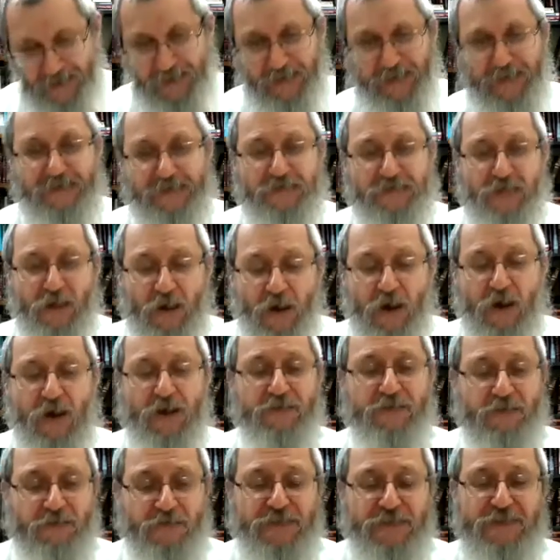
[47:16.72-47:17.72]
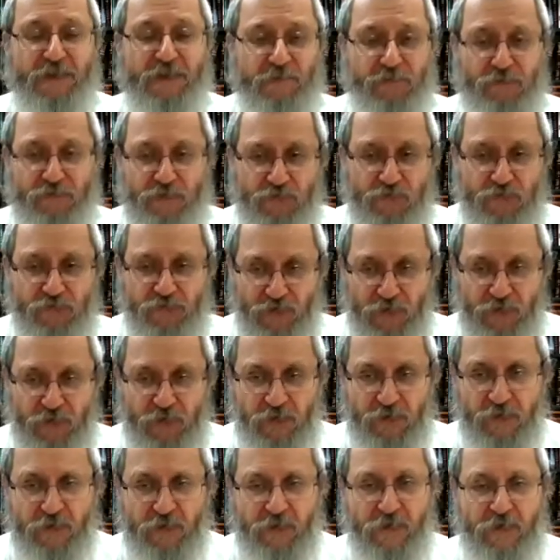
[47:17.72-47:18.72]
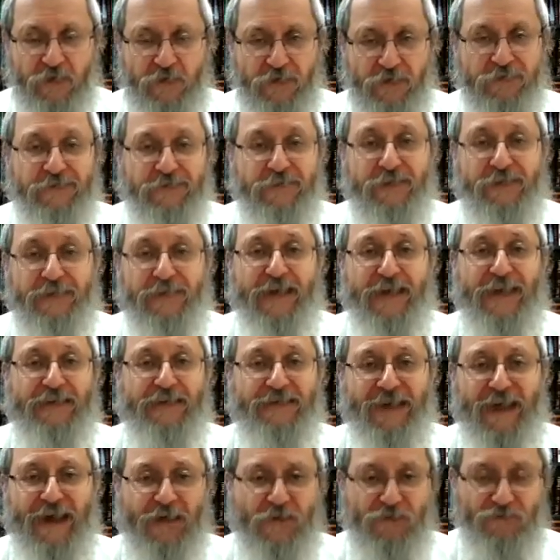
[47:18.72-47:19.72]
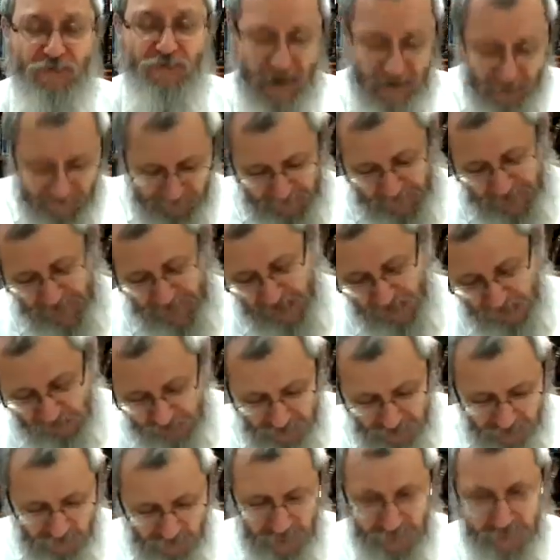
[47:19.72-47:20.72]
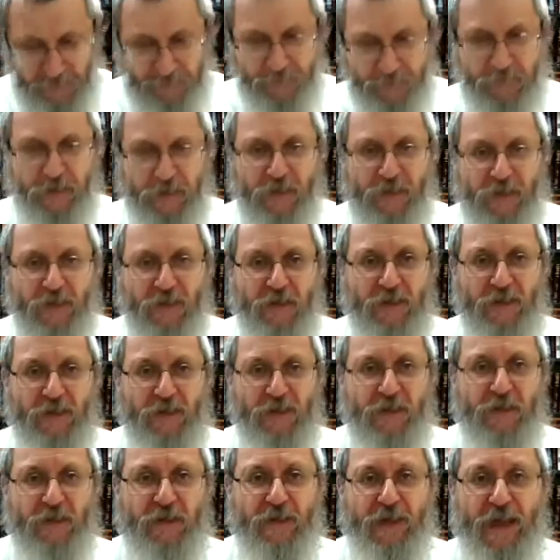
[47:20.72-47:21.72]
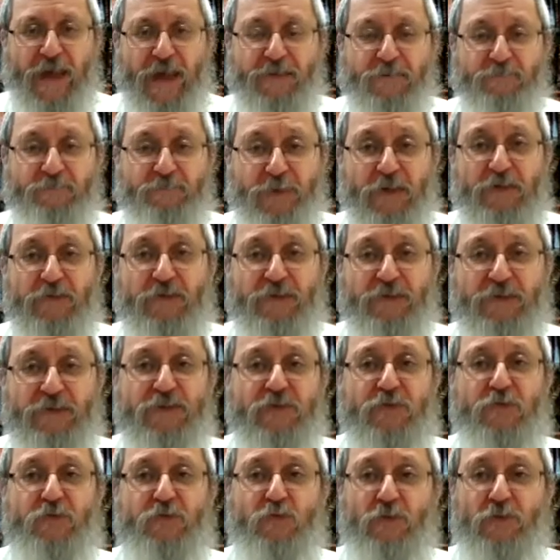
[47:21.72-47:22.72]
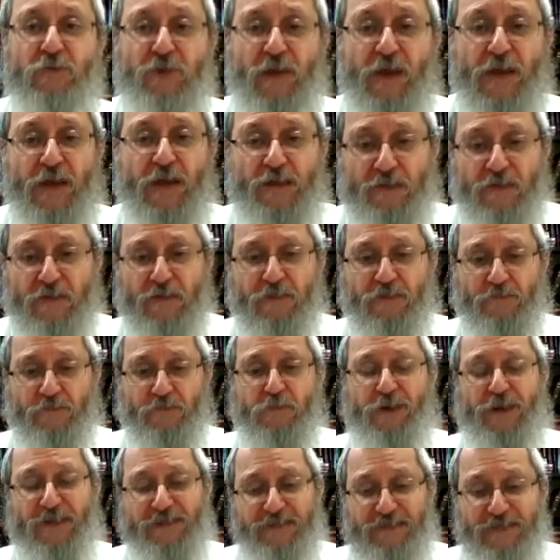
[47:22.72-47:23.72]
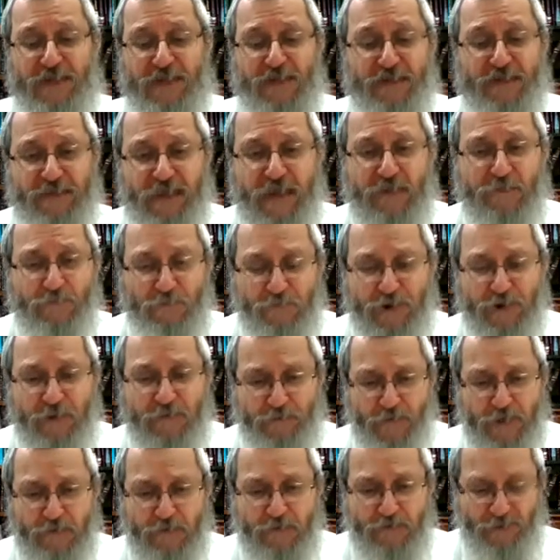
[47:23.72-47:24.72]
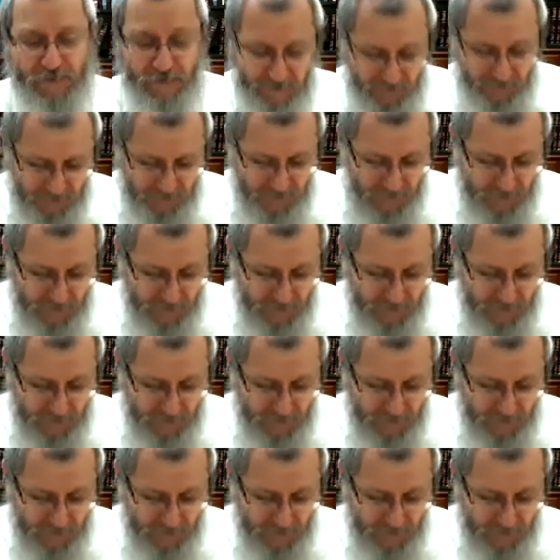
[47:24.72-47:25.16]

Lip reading: is the art of self-control, delayed gratification, right? As parents, for ourselves and for our families,